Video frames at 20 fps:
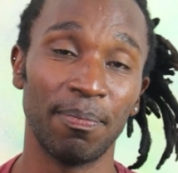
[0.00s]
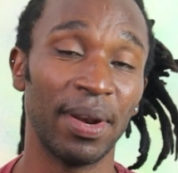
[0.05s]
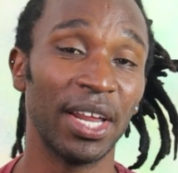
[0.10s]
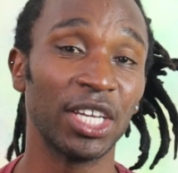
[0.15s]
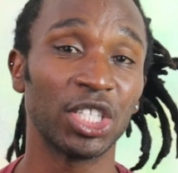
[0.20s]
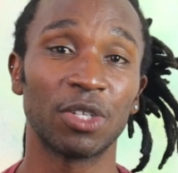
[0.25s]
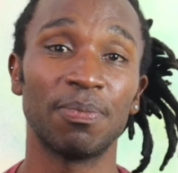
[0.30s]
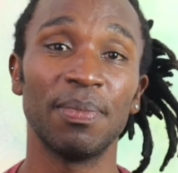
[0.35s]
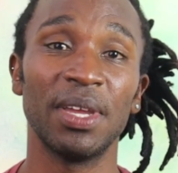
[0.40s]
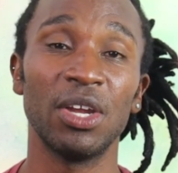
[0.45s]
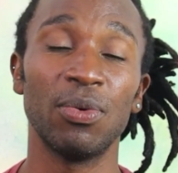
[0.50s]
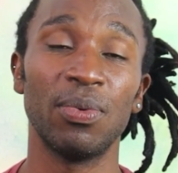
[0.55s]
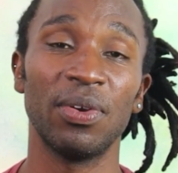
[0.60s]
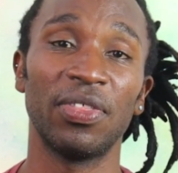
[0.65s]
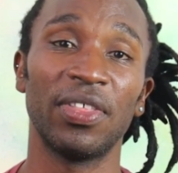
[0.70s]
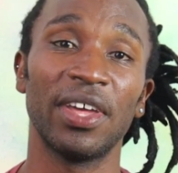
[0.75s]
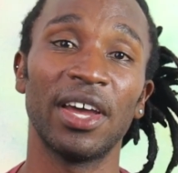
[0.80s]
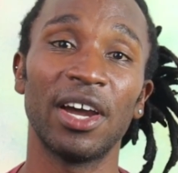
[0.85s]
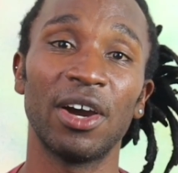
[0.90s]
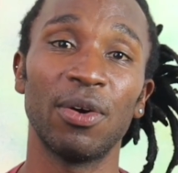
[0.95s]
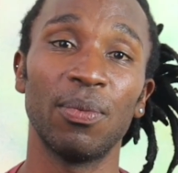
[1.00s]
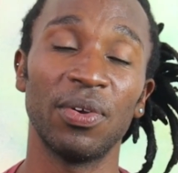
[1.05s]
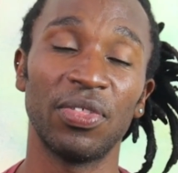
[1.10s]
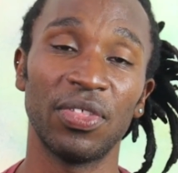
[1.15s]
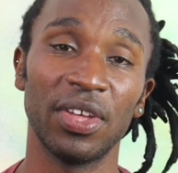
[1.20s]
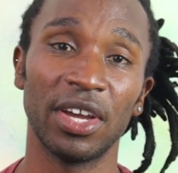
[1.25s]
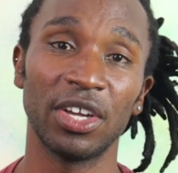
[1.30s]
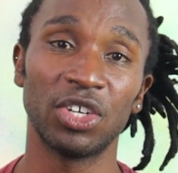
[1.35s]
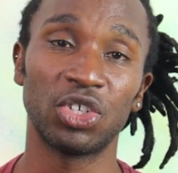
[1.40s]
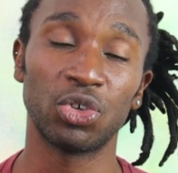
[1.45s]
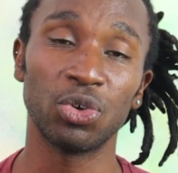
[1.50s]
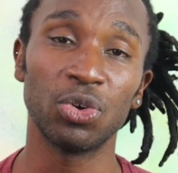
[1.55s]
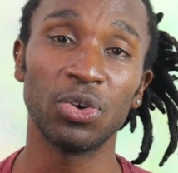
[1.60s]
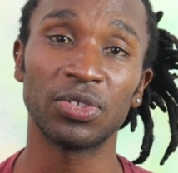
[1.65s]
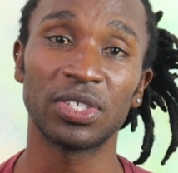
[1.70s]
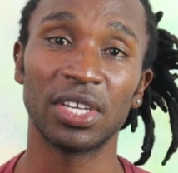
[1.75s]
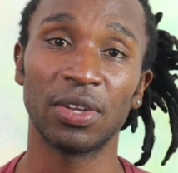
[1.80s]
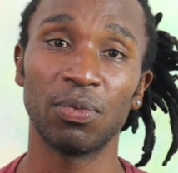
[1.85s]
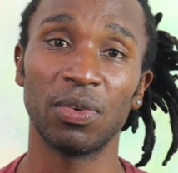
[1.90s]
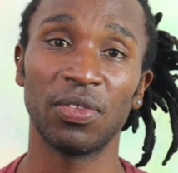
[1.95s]
blessed me with their
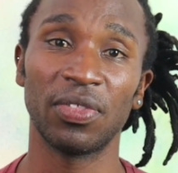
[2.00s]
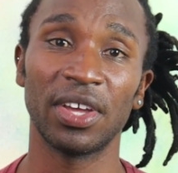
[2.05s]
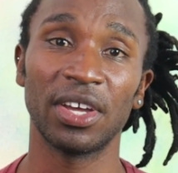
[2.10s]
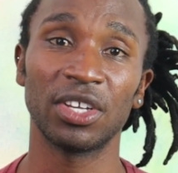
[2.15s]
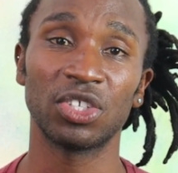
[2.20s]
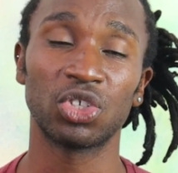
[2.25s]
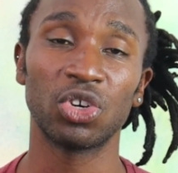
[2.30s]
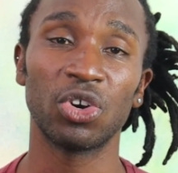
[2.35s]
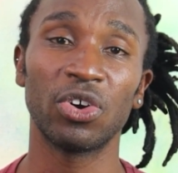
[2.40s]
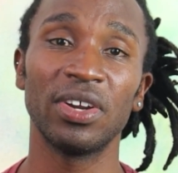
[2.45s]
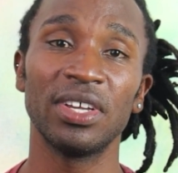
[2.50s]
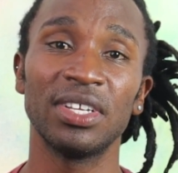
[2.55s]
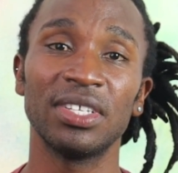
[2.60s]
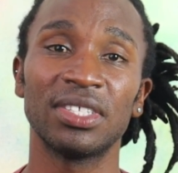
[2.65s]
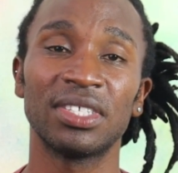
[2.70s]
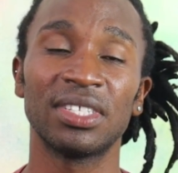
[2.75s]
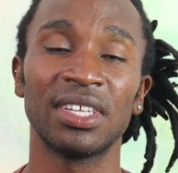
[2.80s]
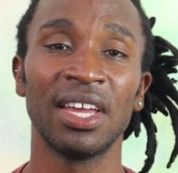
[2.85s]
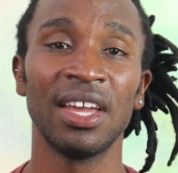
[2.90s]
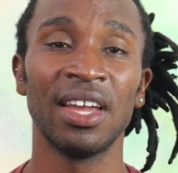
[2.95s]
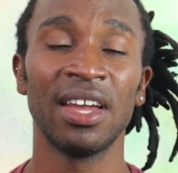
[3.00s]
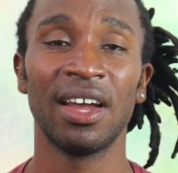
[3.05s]
truths and with their stories.